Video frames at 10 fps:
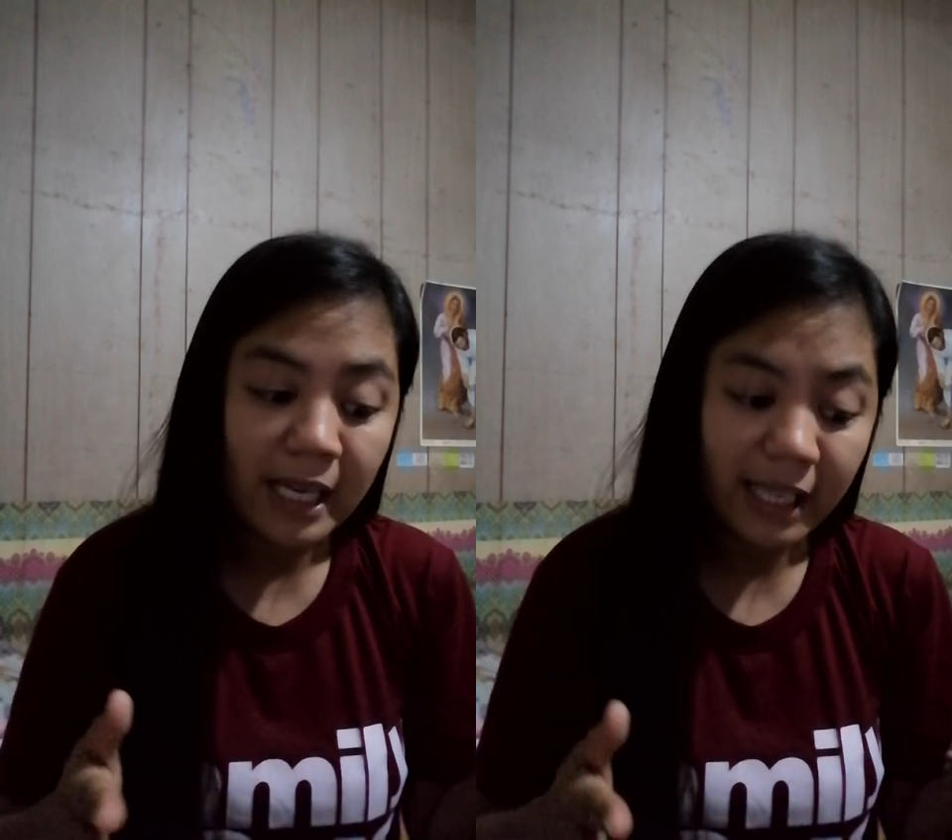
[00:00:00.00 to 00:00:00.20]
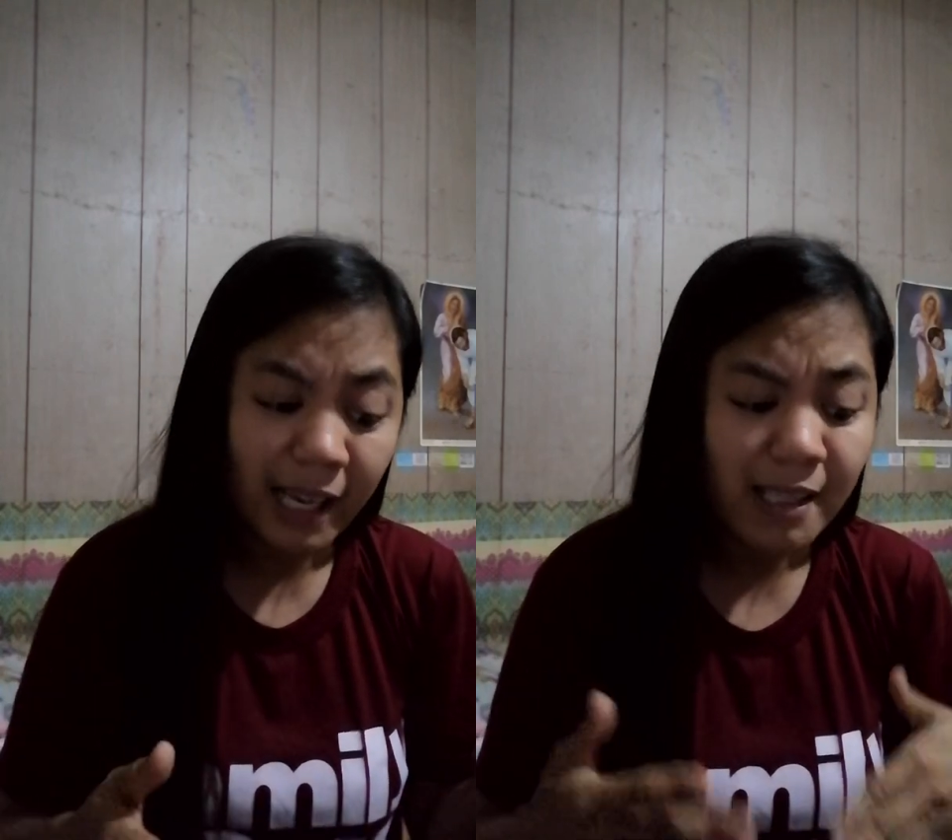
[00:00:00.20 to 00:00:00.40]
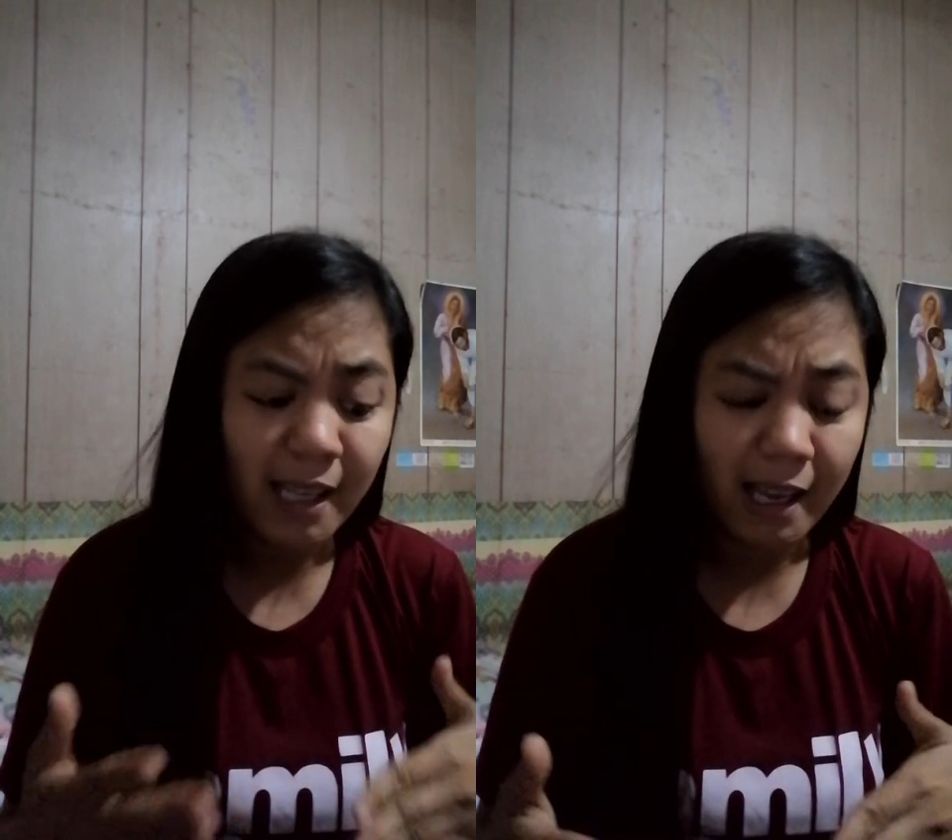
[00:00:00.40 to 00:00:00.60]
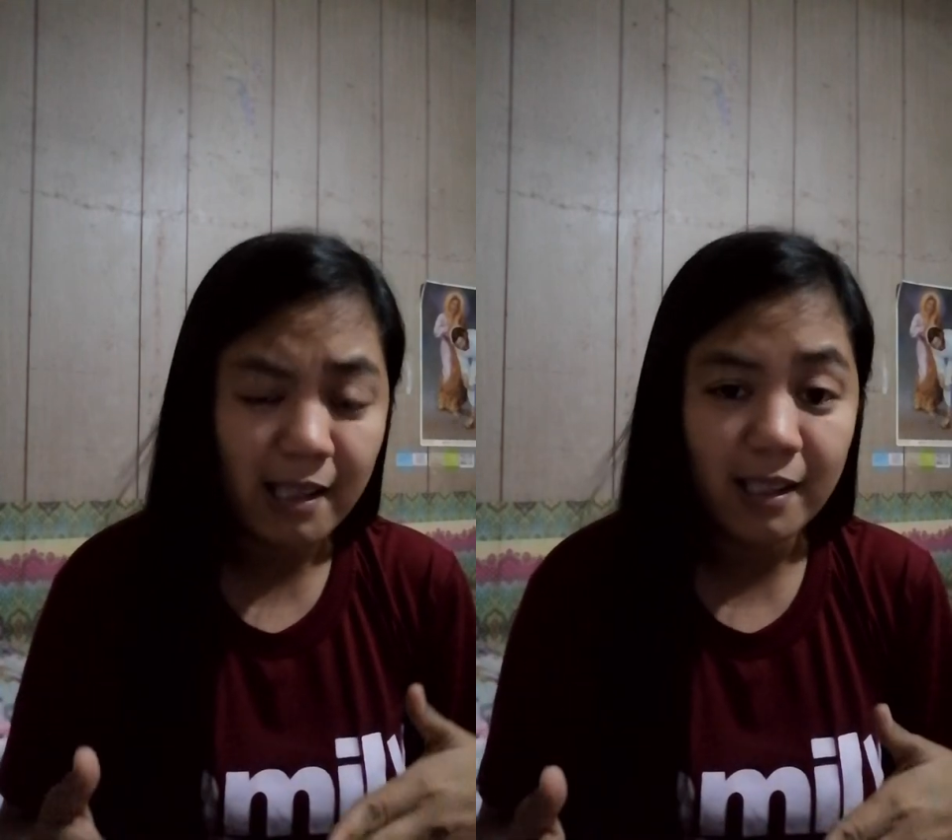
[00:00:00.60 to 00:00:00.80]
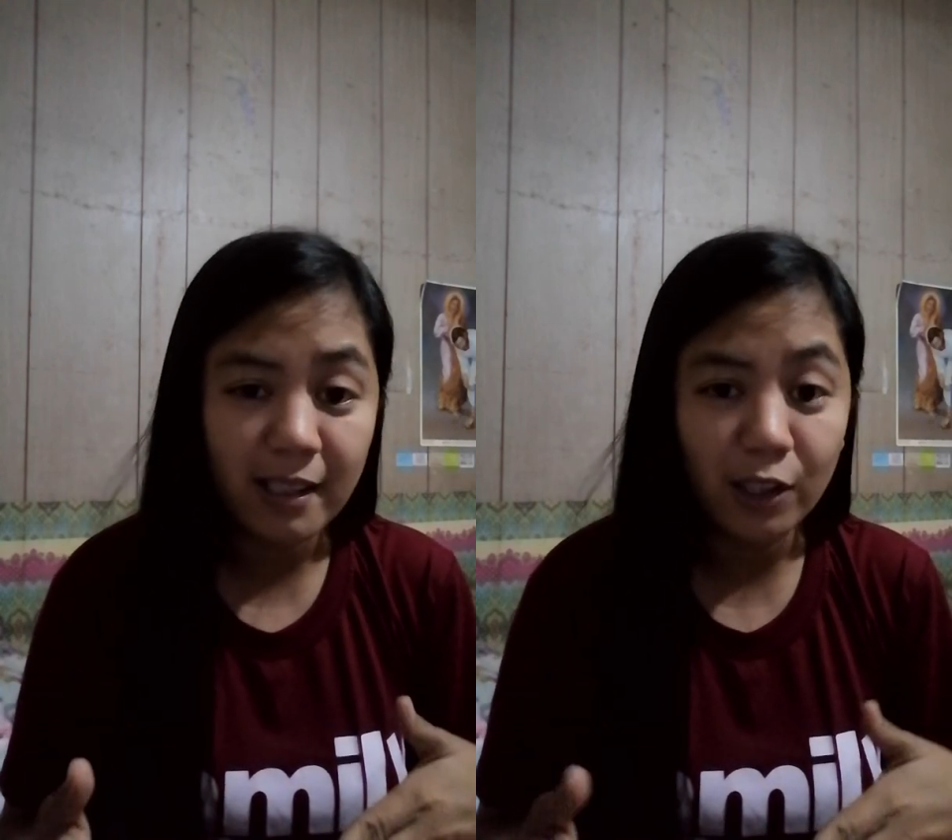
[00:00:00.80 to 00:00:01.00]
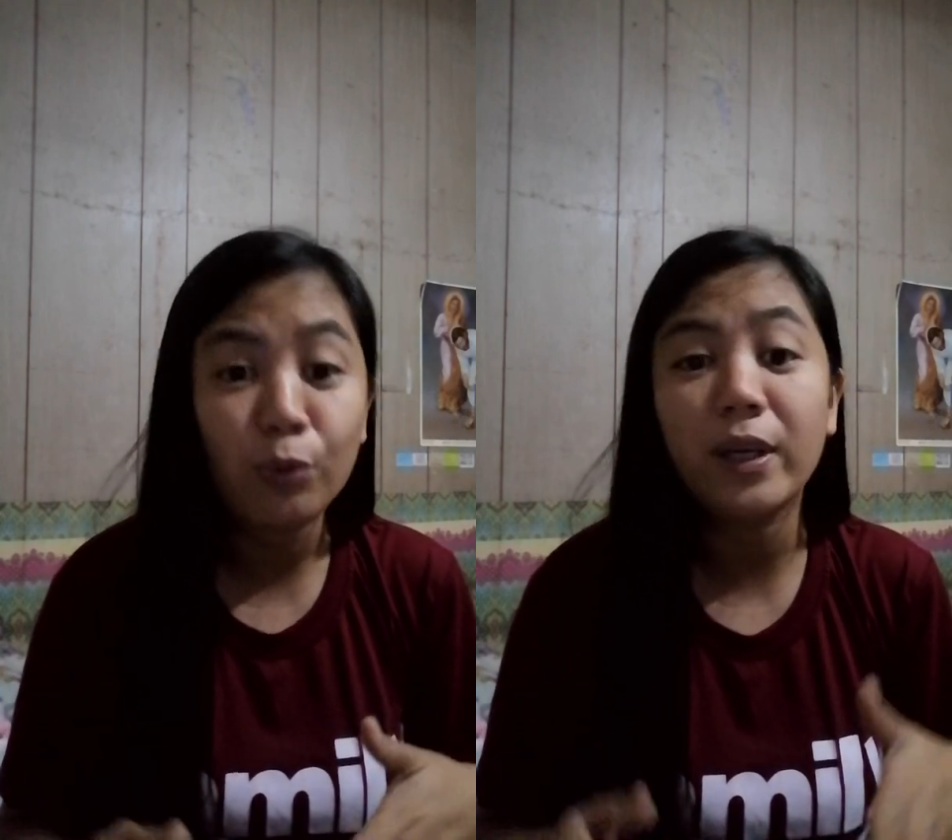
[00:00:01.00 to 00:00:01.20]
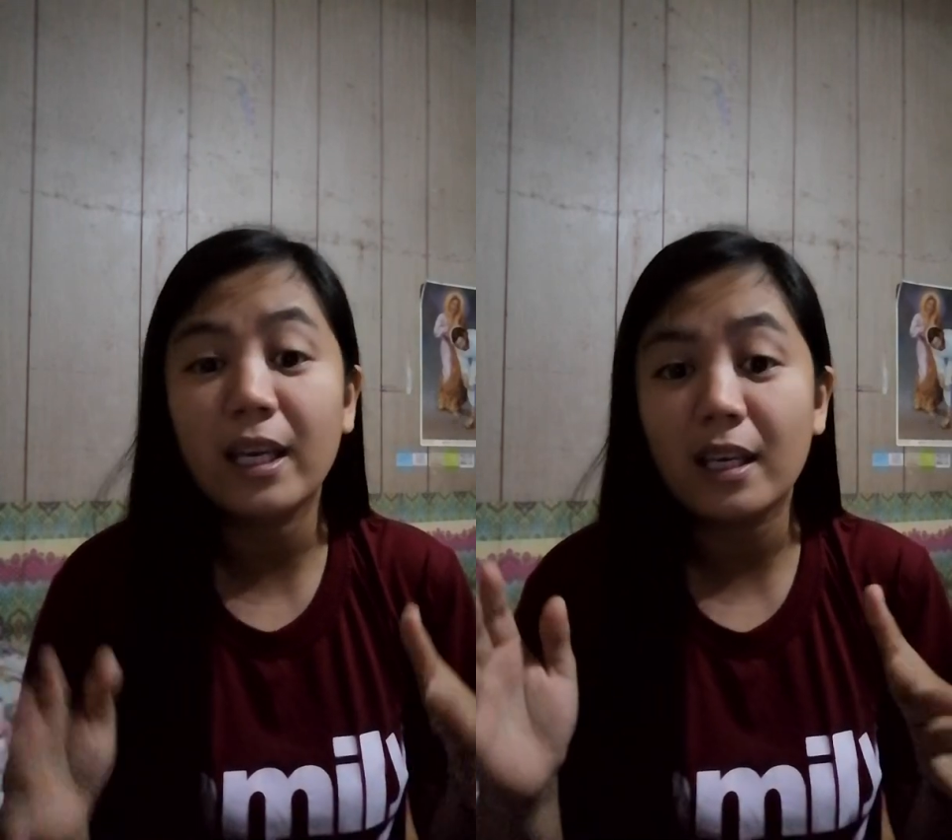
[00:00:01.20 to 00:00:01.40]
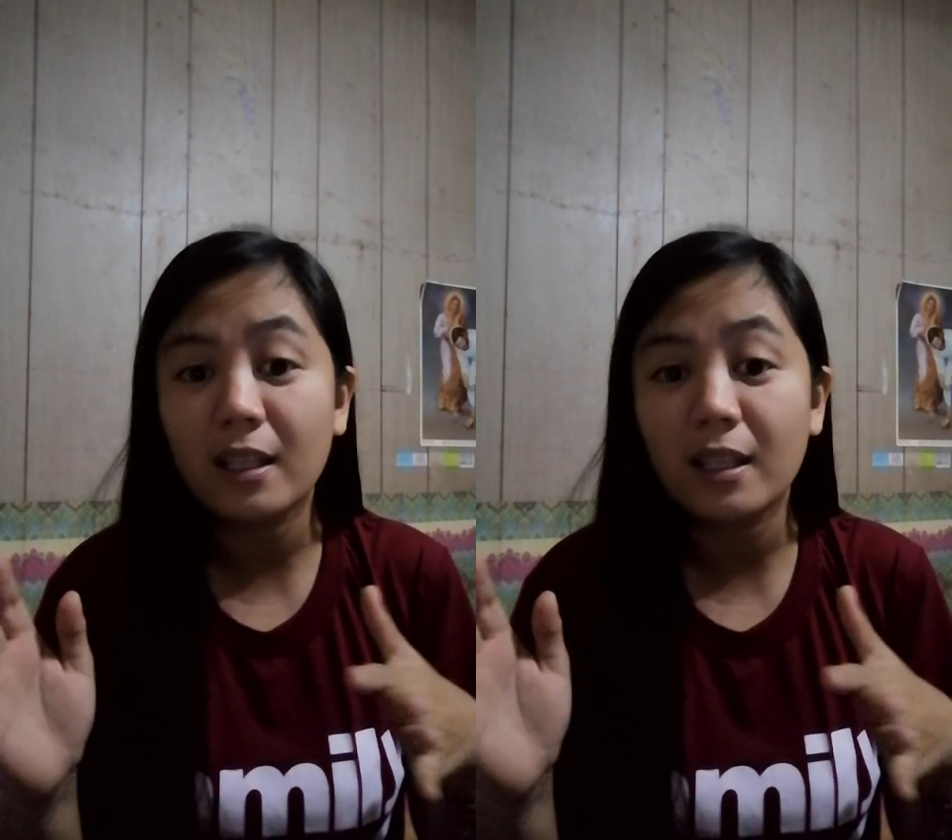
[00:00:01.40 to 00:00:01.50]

cases that we